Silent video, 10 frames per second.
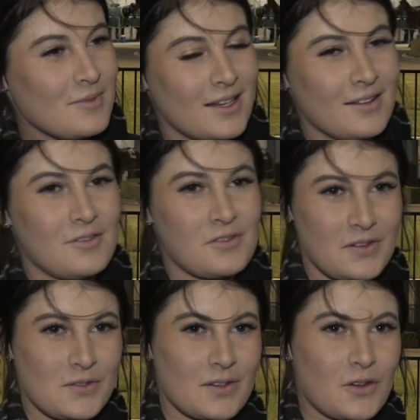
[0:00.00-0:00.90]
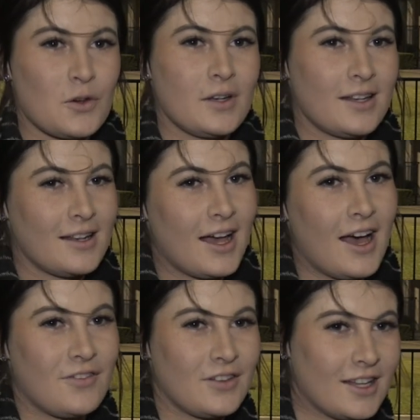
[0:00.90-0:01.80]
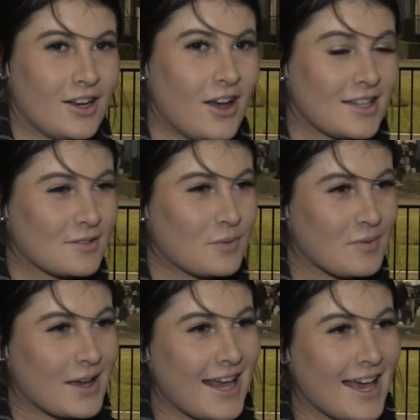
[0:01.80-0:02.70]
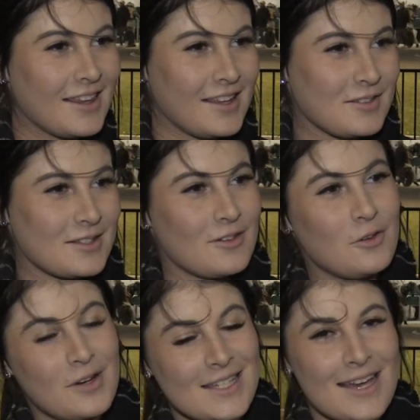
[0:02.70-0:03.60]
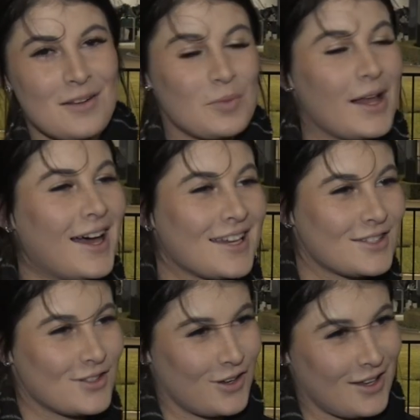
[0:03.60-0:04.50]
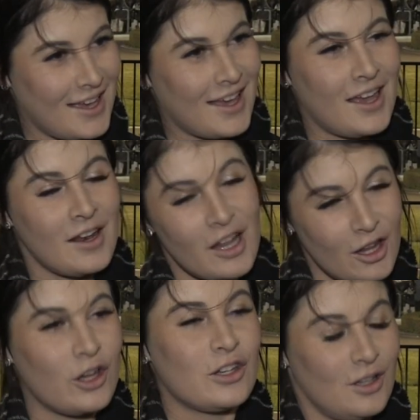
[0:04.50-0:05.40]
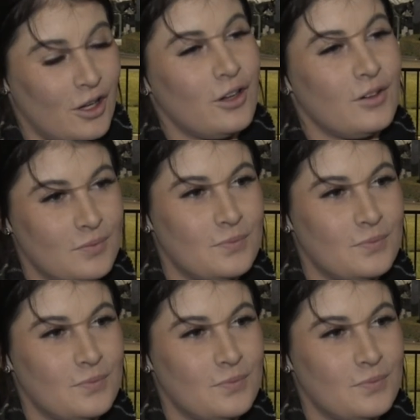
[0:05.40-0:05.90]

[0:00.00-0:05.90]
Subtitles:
and it was good after the nights we went out. They always had a blast, so yeah, and I learned a lot.